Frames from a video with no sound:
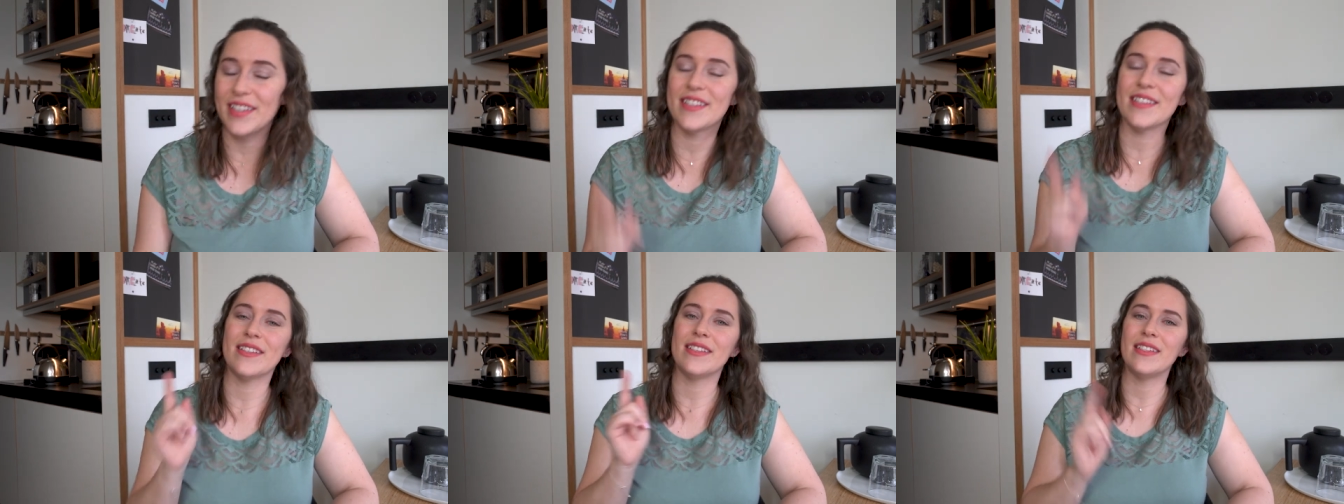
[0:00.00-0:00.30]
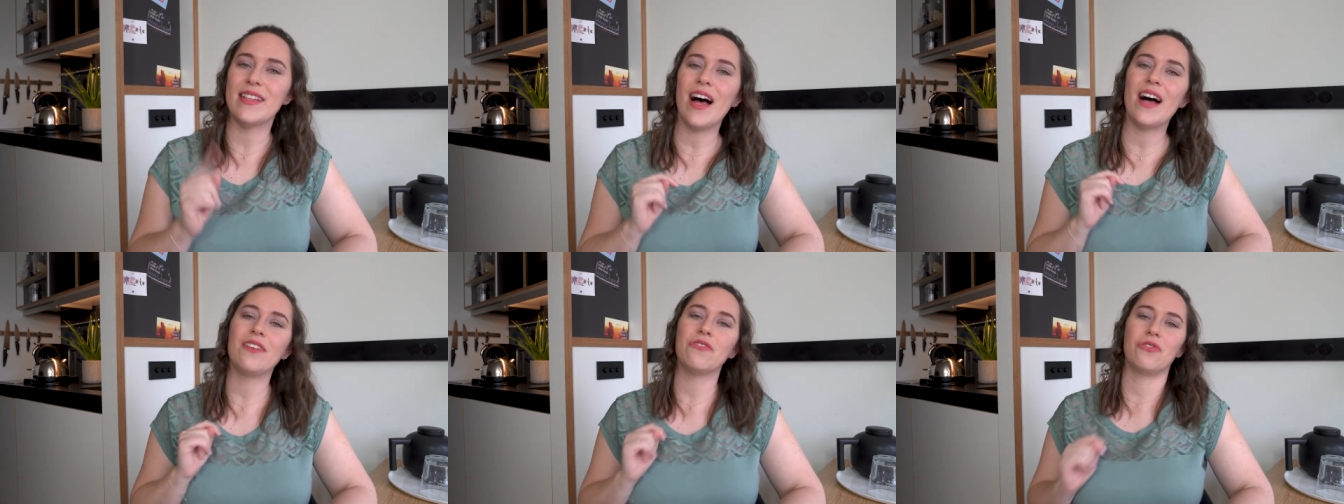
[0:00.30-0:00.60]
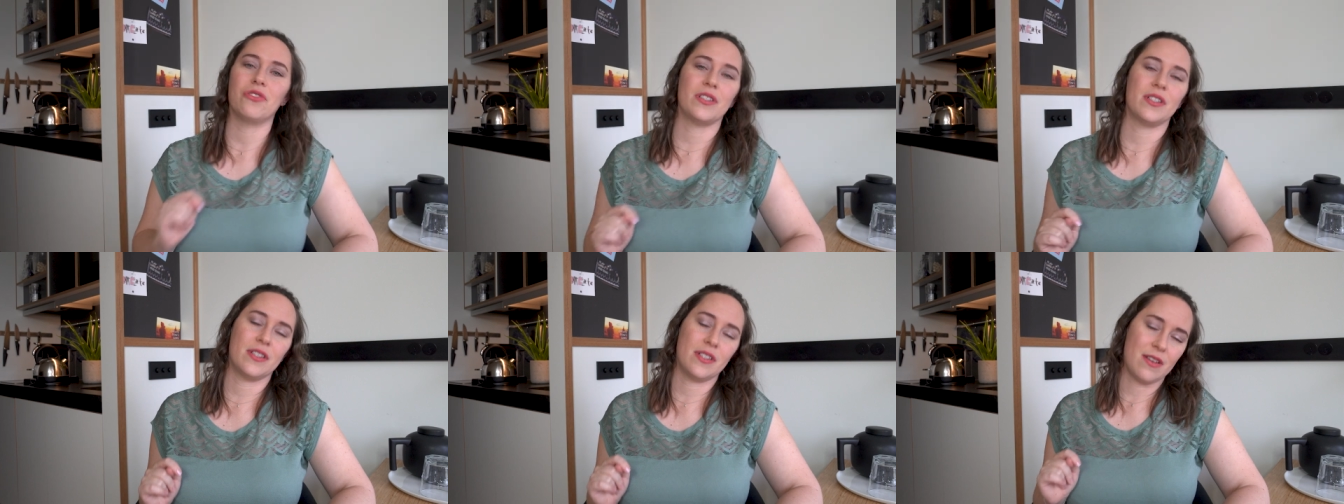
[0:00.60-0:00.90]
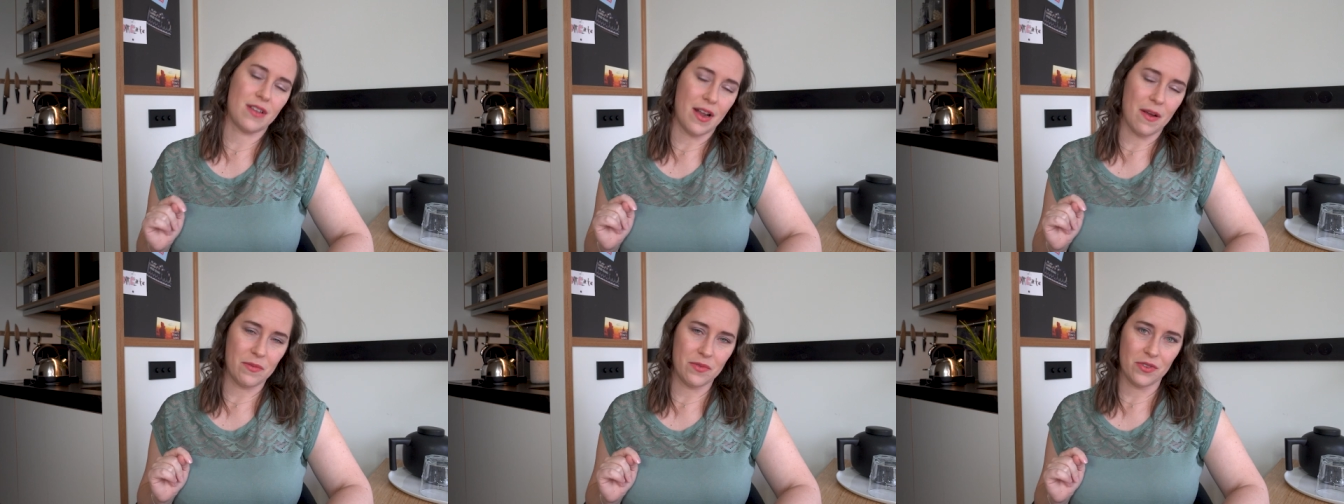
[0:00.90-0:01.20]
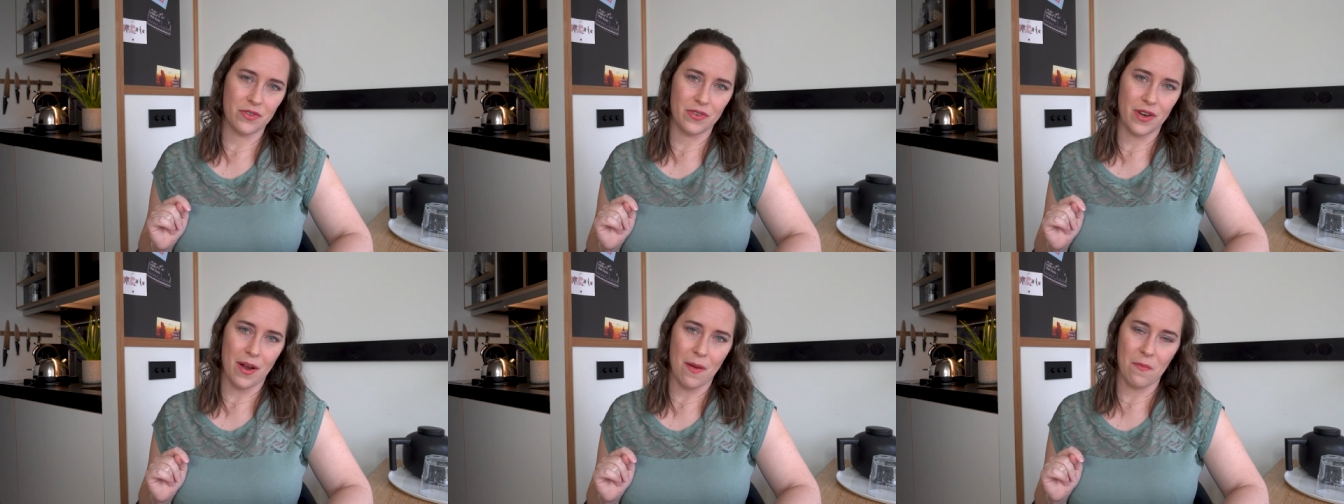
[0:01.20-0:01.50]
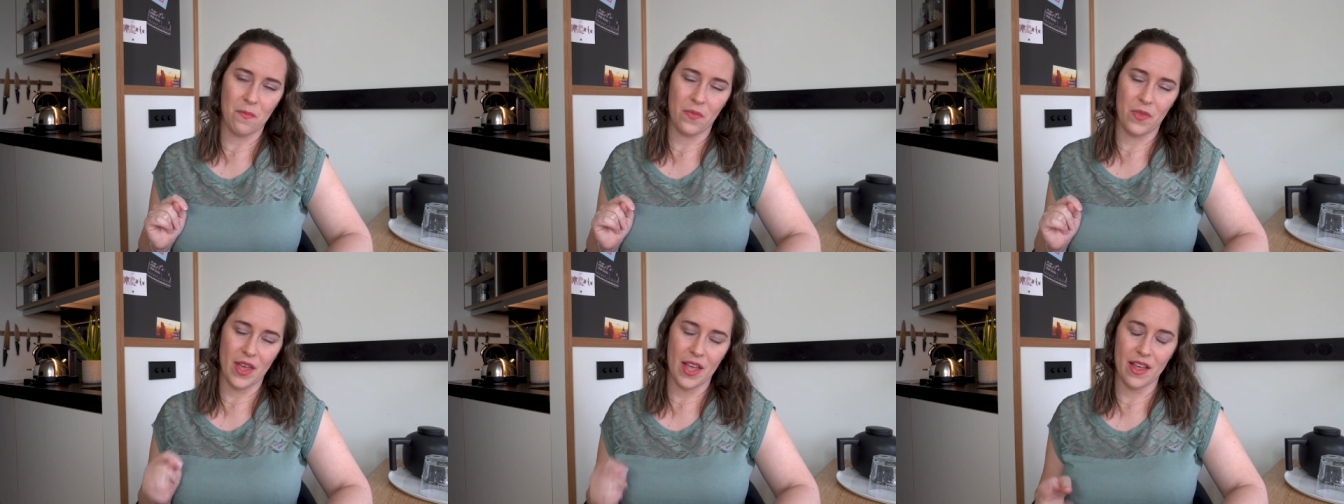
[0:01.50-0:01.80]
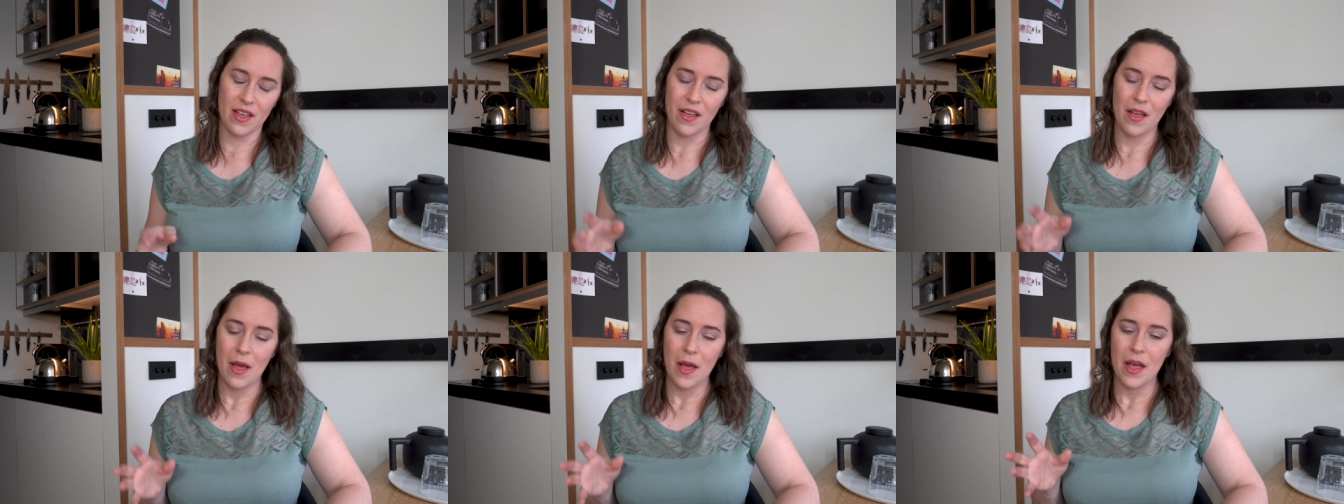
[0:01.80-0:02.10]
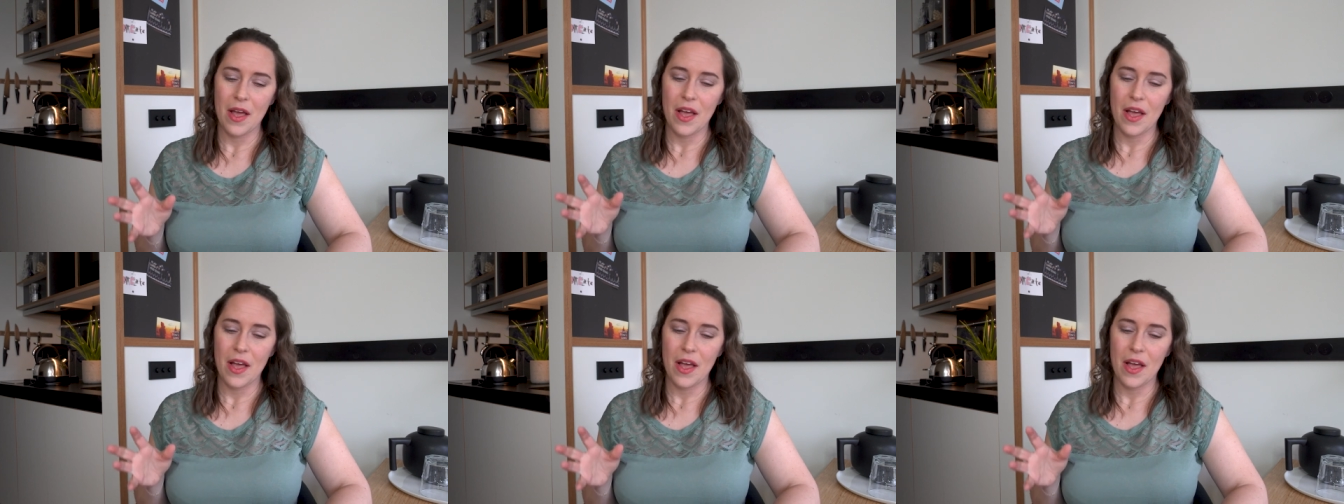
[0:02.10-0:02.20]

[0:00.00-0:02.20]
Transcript: This is not just an Amsterdam thing.